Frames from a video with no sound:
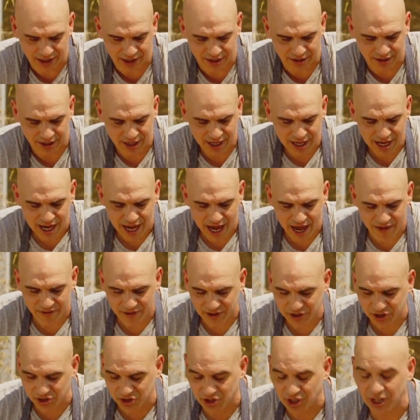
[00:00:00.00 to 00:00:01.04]
here, and
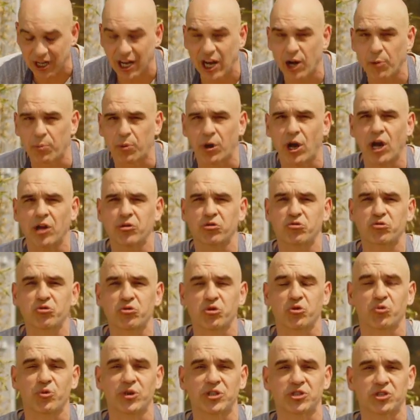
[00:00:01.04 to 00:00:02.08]
this is gonna help cut through
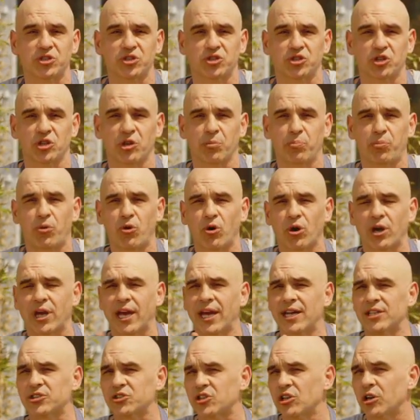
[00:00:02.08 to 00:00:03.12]
the richness of the pork,
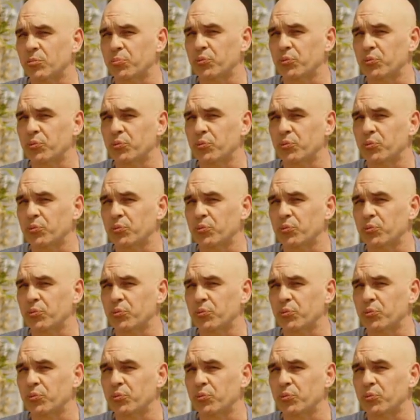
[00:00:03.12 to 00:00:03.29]
and it's gonna